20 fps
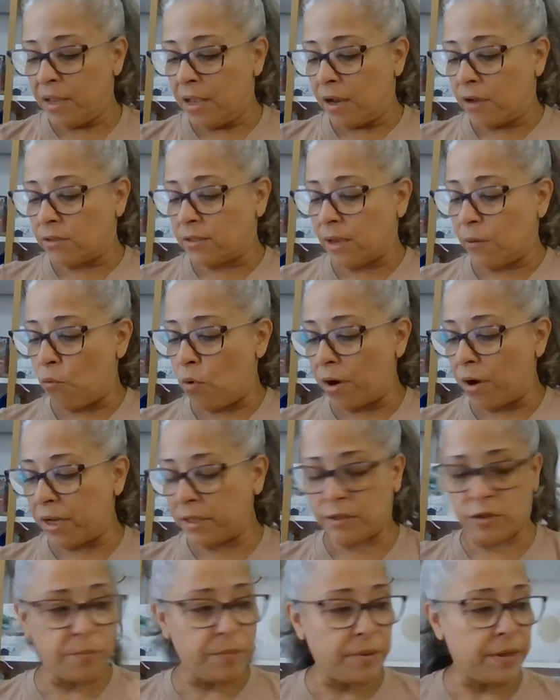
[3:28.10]
because I
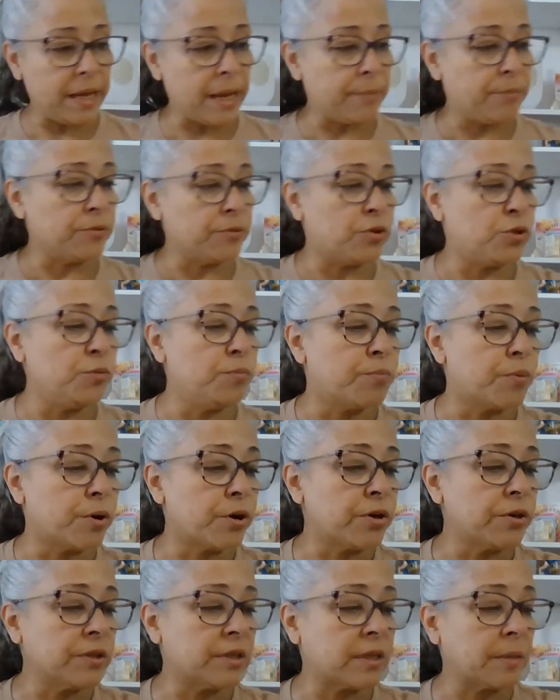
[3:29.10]
wanted to be able to
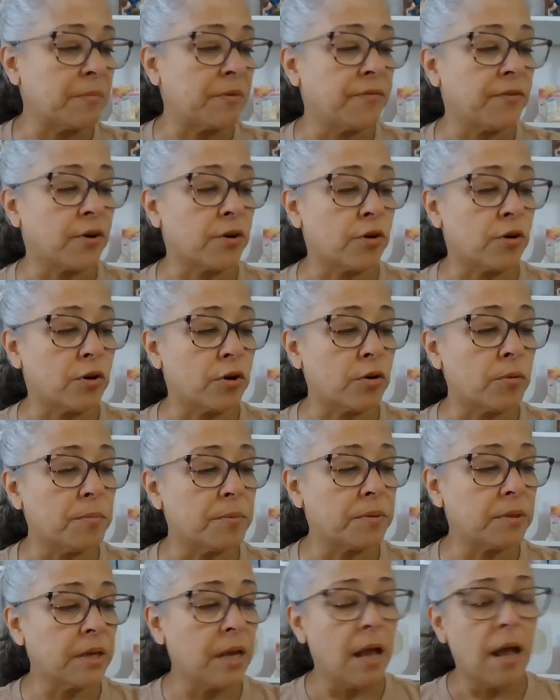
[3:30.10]
burn some of the
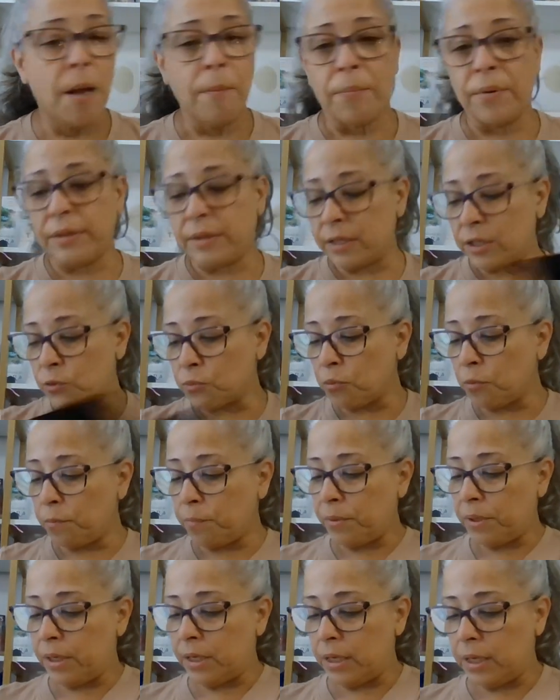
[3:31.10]
herbs. But this will
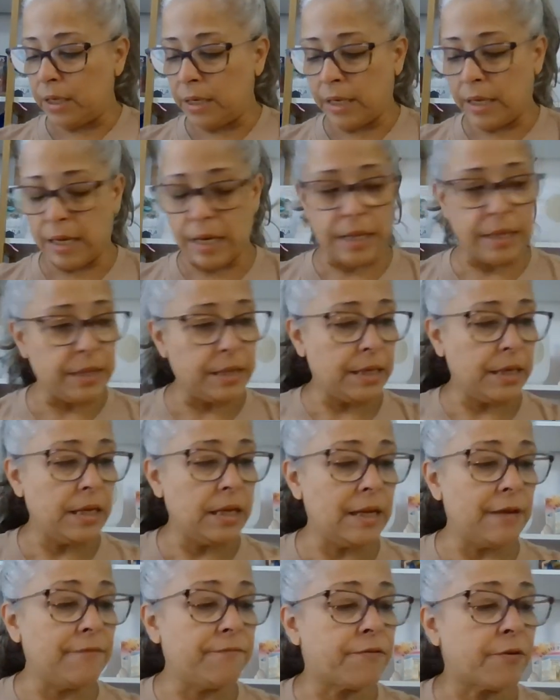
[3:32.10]
be in
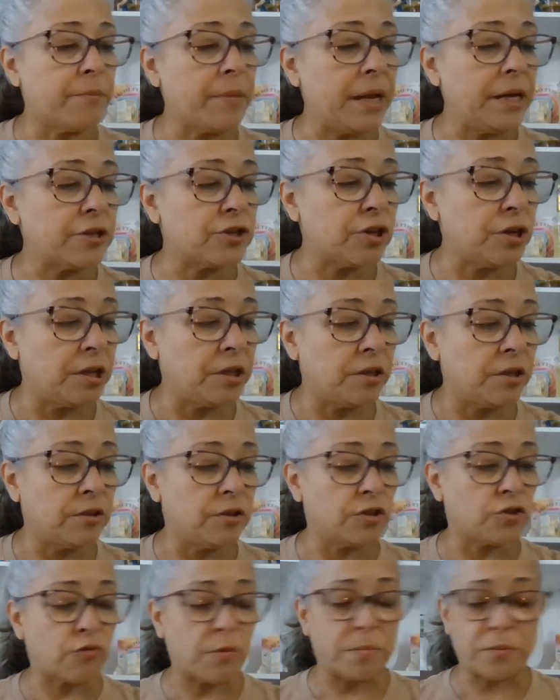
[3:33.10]
the information in the
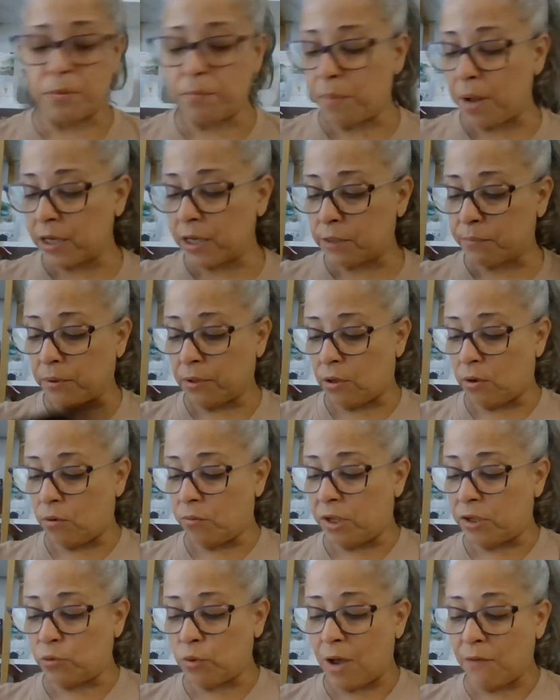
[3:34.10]
description box below.
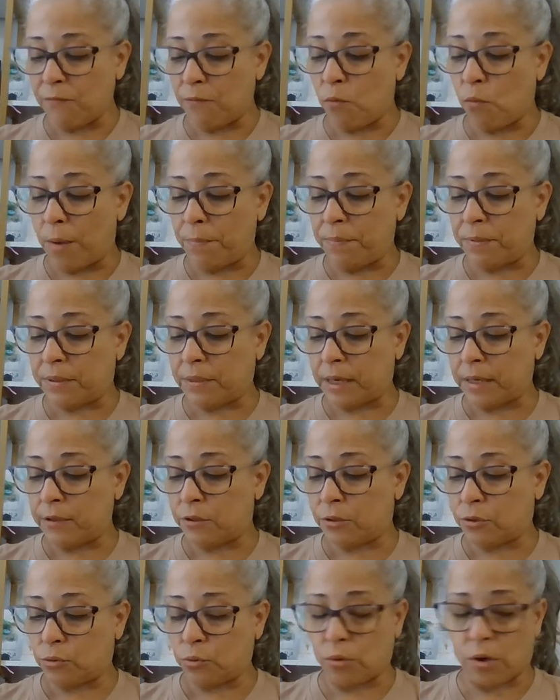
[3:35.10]
They do have a website,
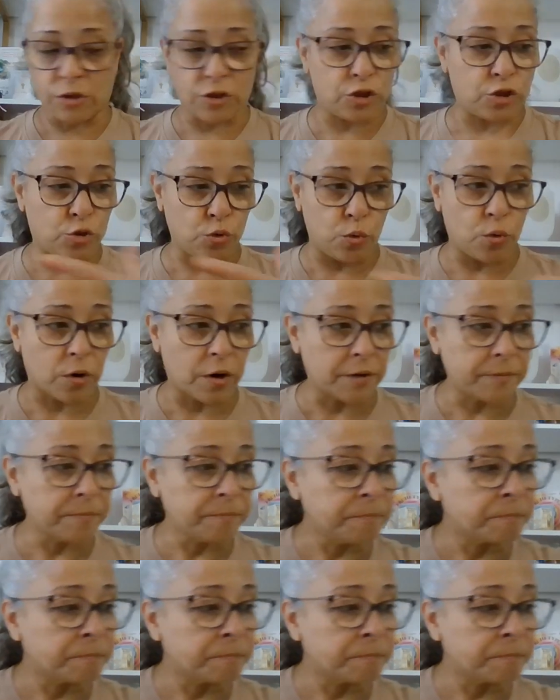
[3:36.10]
a store,